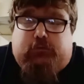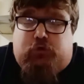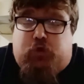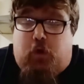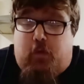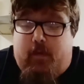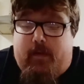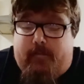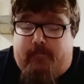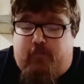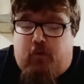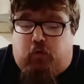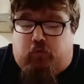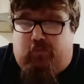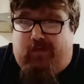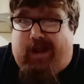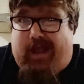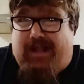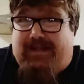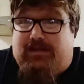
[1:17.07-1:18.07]
comic book
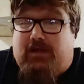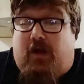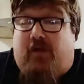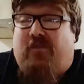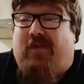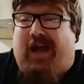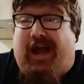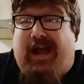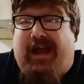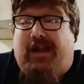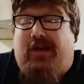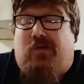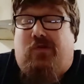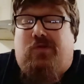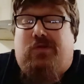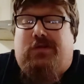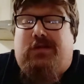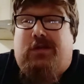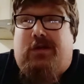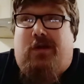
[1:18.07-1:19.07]
related stuff, A,
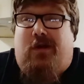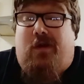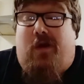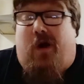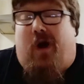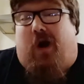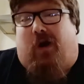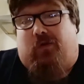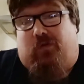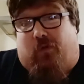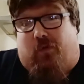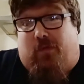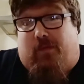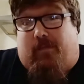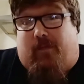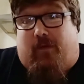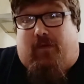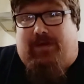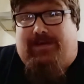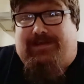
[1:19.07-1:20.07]
because I've got
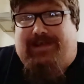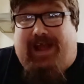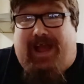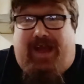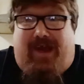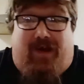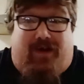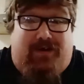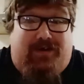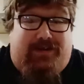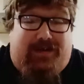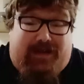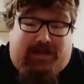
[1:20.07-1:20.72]
the books there.